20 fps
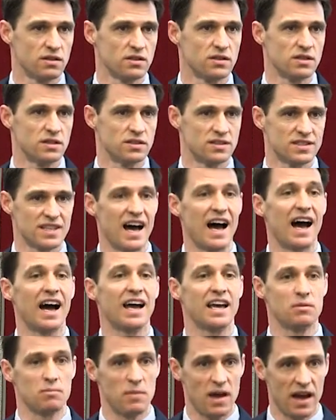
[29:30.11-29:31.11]
to tie
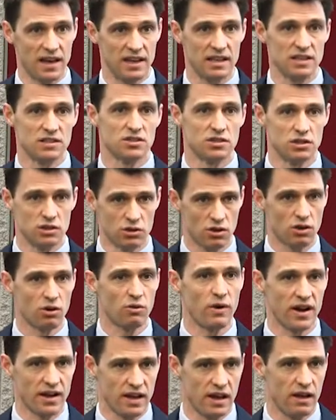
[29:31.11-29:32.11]
it back into your
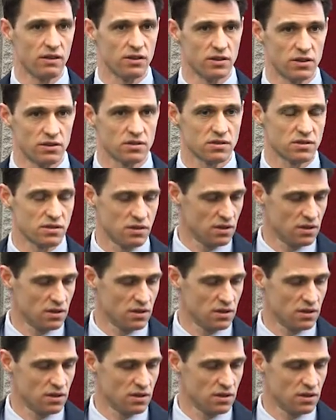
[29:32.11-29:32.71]
correct calendars.